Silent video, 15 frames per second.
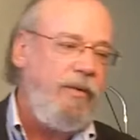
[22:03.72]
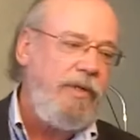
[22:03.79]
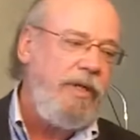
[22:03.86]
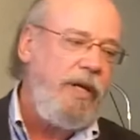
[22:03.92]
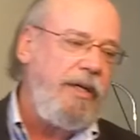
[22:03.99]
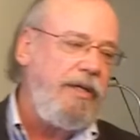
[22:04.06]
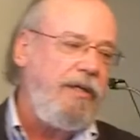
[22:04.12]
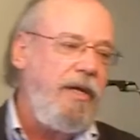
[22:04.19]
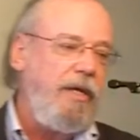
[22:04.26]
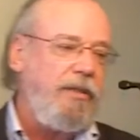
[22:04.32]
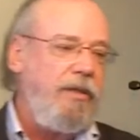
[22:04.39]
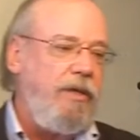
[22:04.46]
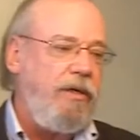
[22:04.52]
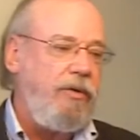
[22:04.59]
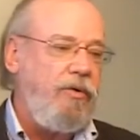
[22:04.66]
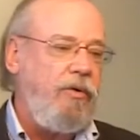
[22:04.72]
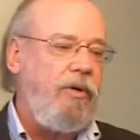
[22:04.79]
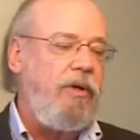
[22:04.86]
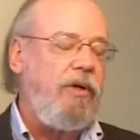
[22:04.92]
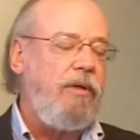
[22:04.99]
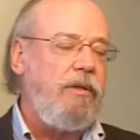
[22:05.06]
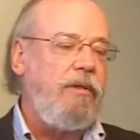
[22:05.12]
one night he knocked on our
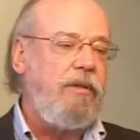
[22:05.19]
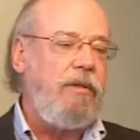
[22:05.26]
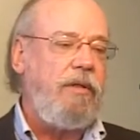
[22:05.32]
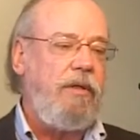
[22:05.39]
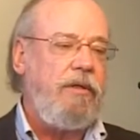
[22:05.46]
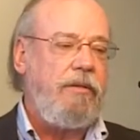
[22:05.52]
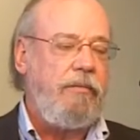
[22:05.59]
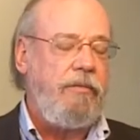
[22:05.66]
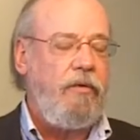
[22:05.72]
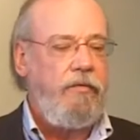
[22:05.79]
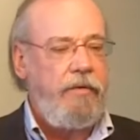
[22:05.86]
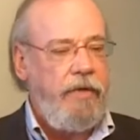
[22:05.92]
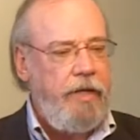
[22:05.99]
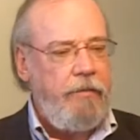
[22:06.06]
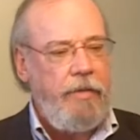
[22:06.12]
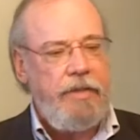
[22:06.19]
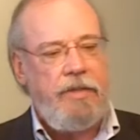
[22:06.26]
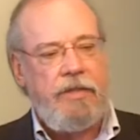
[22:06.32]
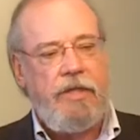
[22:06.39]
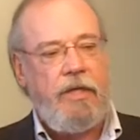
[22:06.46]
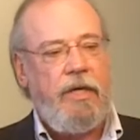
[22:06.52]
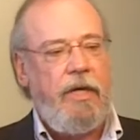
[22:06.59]
door over in
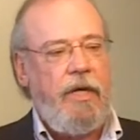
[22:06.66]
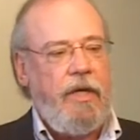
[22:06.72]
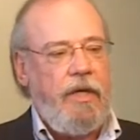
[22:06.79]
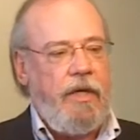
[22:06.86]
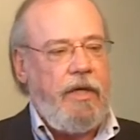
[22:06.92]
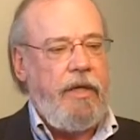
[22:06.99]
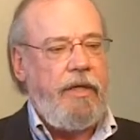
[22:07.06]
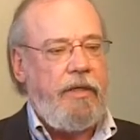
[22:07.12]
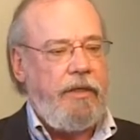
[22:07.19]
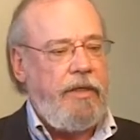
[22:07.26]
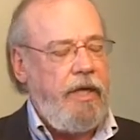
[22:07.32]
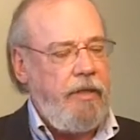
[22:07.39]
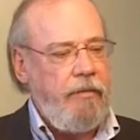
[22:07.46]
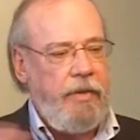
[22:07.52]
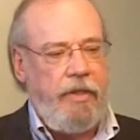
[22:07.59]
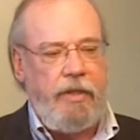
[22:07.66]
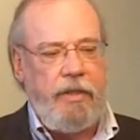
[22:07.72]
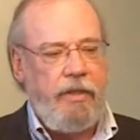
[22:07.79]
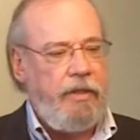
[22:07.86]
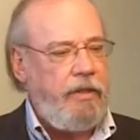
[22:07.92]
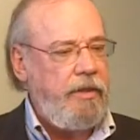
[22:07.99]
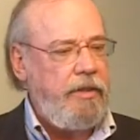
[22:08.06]
Edmonds, and he came
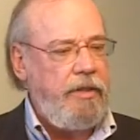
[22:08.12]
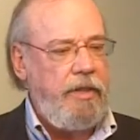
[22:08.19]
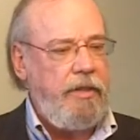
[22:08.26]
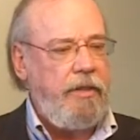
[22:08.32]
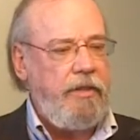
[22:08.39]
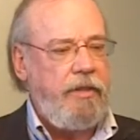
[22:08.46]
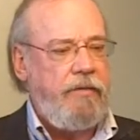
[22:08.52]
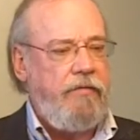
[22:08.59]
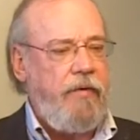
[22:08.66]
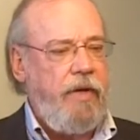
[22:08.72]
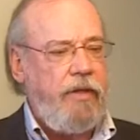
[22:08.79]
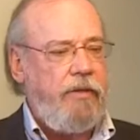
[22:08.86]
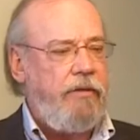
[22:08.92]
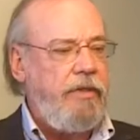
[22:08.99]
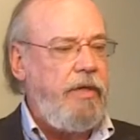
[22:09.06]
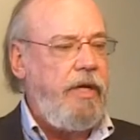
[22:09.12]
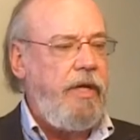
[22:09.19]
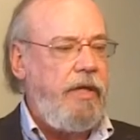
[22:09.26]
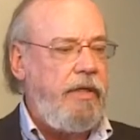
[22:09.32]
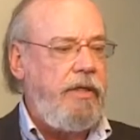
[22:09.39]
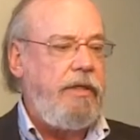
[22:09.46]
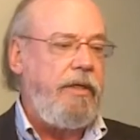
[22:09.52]
in, and he said that his father had
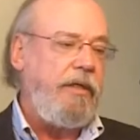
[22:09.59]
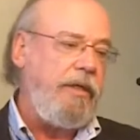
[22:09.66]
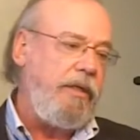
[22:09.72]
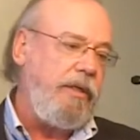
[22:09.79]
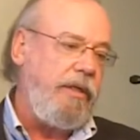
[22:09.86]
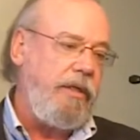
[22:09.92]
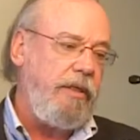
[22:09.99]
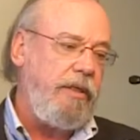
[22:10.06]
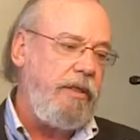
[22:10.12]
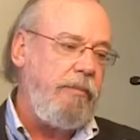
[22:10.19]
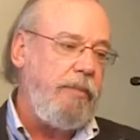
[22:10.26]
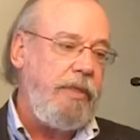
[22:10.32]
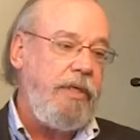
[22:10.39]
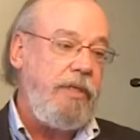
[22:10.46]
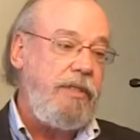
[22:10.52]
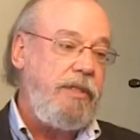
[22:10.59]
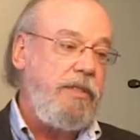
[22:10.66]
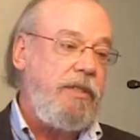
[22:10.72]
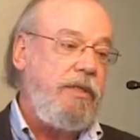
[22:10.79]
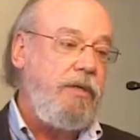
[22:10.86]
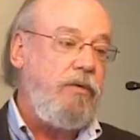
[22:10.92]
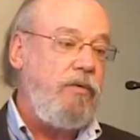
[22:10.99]
died, and because
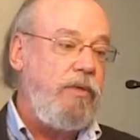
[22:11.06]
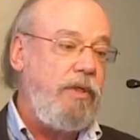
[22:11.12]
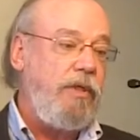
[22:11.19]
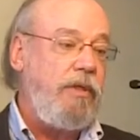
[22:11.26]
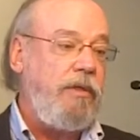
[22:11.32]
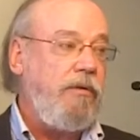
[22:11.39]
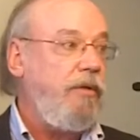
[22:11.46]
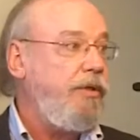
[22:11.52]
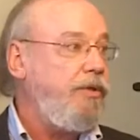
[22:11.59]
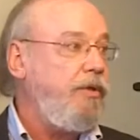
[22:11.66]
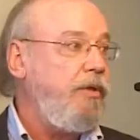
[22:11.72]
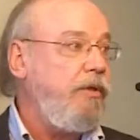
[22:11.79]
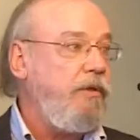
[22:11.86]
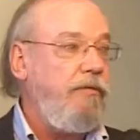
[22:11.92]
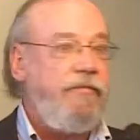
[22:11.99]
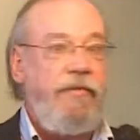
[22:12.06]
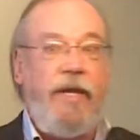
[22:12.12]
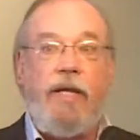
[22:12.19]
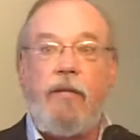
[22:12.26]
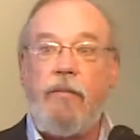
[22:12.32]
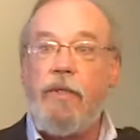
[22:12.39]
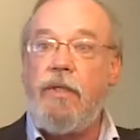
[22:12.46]
he's the only Christian in the
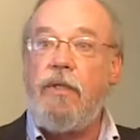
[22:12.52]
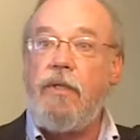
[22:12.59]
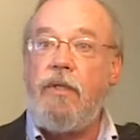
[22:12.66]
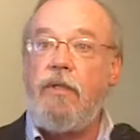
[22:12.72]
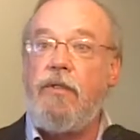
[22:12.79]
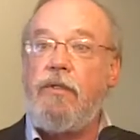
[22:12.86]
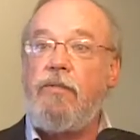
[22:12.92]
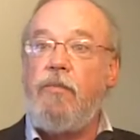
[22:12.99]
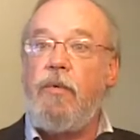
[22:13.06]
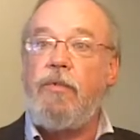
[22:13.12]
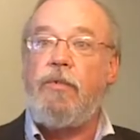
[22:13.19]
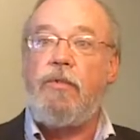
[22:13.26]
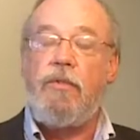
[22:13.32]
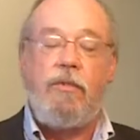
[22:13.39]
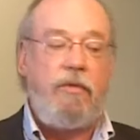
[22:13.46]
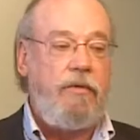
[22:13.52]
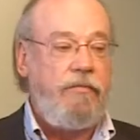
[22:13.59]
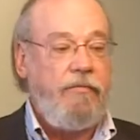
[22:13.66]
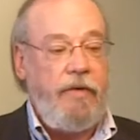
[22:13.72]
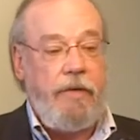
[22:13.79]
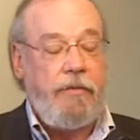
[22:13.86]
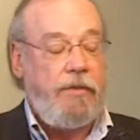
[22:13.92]
family, the
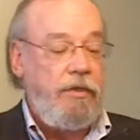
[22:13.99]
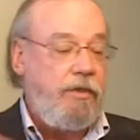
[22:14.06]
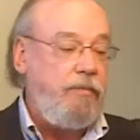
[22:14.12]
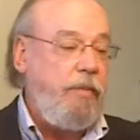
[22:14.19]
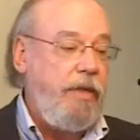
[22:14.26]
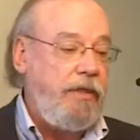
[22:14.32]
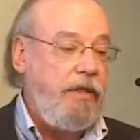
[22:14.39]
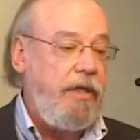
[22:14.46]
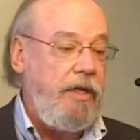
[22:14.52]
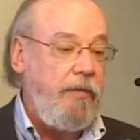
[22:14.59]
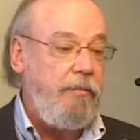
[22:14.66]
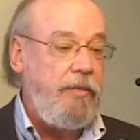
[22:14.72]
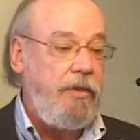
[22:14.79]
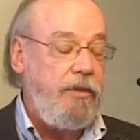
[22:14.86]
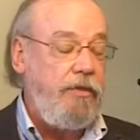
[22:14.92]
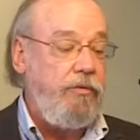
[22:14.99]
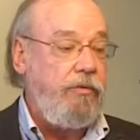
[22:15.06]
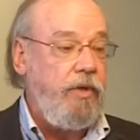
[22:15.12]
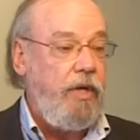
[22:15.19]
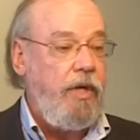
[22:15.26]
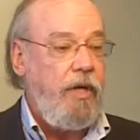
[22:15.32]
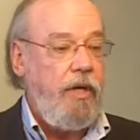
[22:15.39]
family's expecting him to
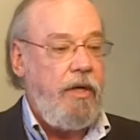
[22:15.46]
do